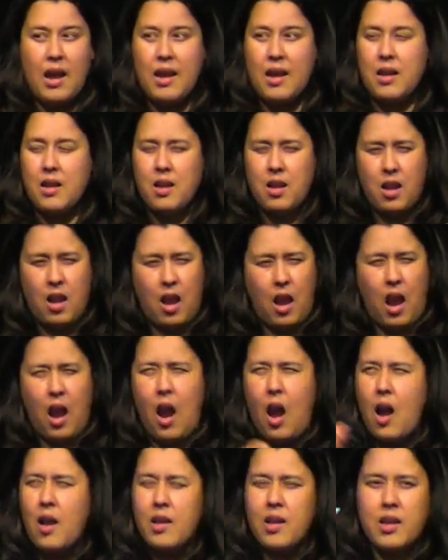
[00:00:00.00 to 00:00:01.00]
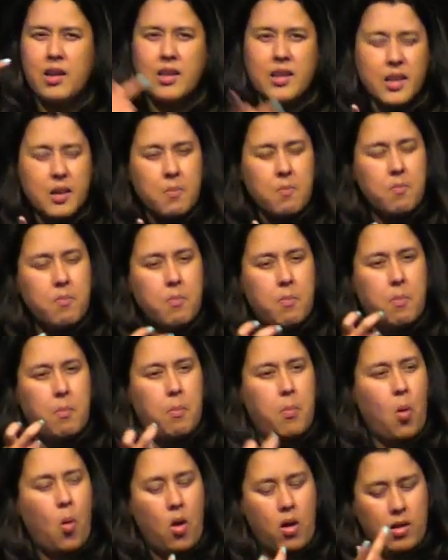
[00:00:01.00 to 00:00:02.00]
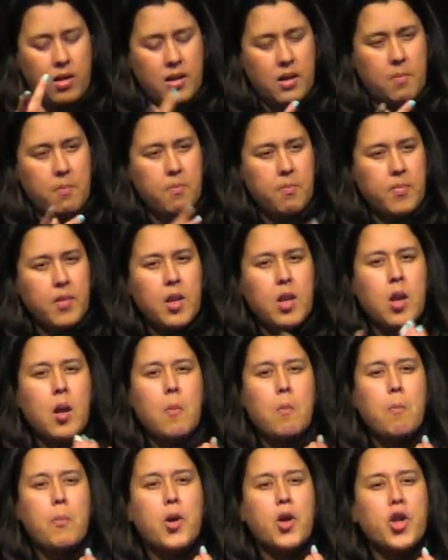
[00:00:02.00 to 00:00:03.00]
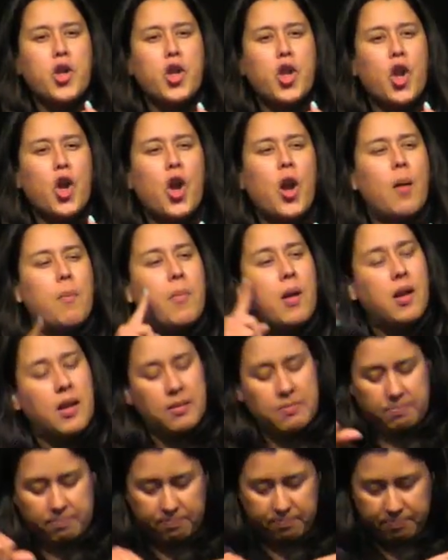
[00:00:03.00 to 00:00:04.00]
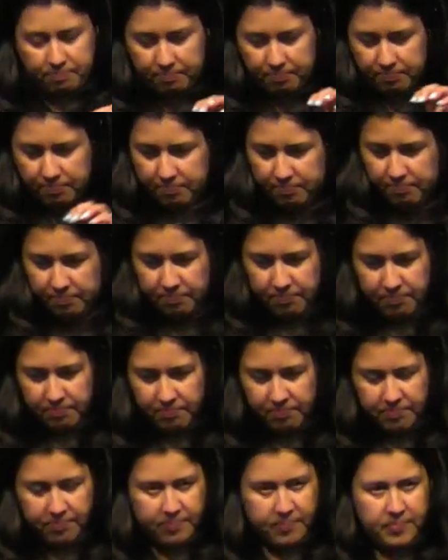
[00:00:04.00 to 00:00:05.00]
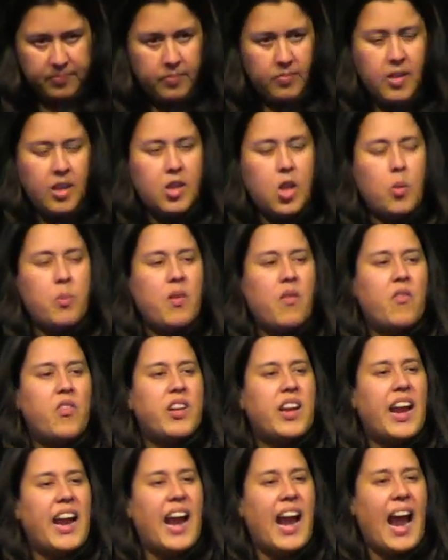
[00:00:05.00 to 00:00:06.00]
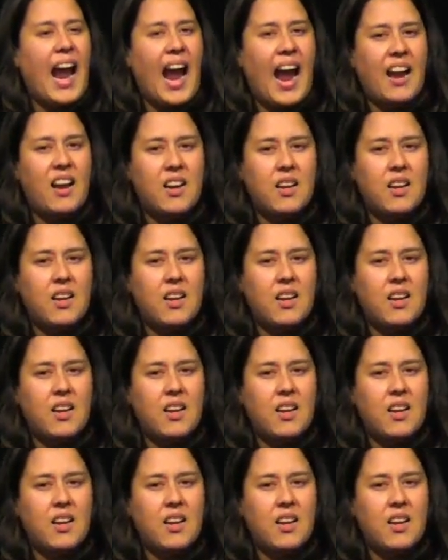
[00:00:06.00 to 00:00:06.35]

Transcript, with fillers: Where can you see the bones, right? You go to a museum, they have fossils. LA County has one, Orange County.